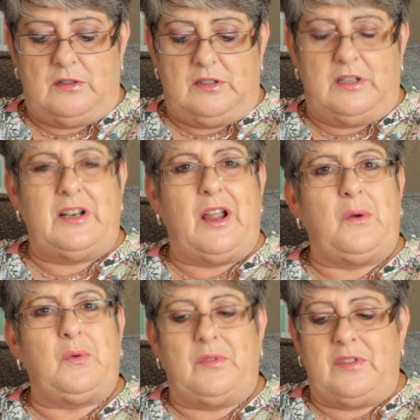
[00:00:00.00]
you
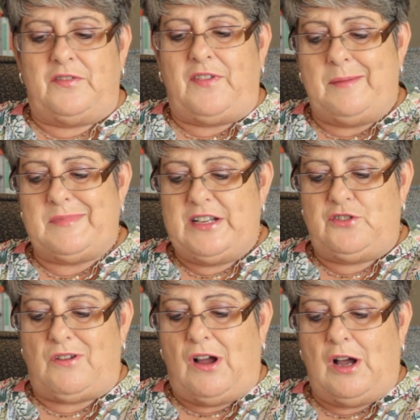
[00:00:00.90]
know, the family
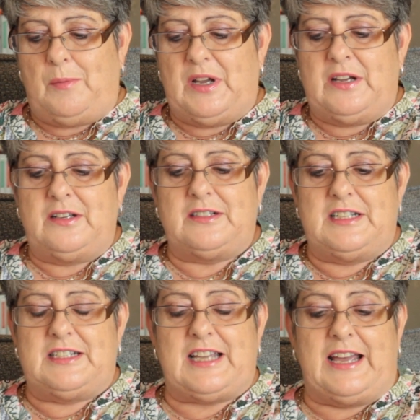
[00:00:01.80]
drama, a
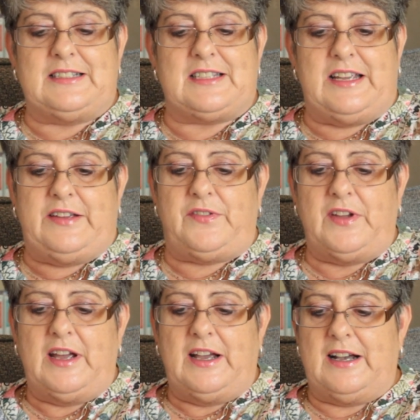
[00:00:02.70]
detective,
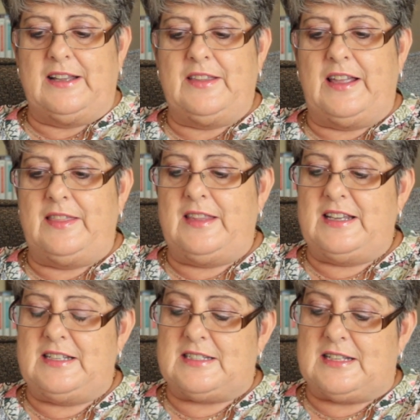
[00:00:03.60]
and then
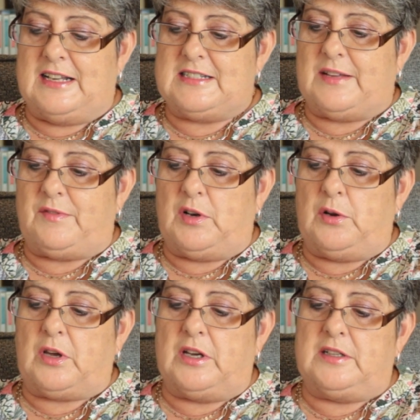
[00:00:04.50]
this, let's have a
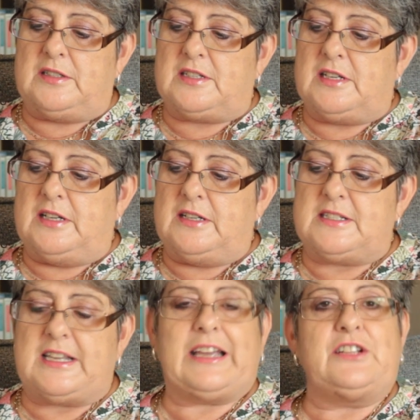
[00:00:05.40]
look at
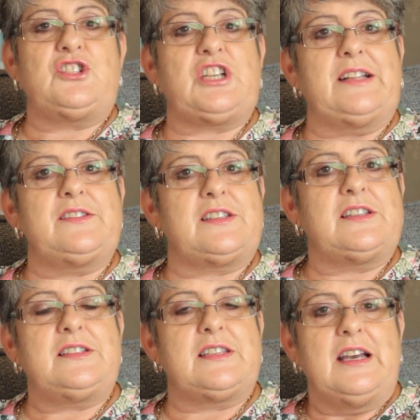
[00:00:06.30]
second
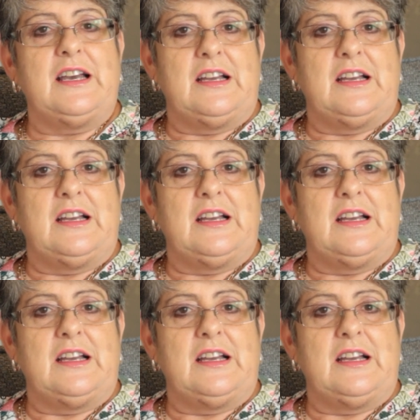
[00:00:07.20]
chances,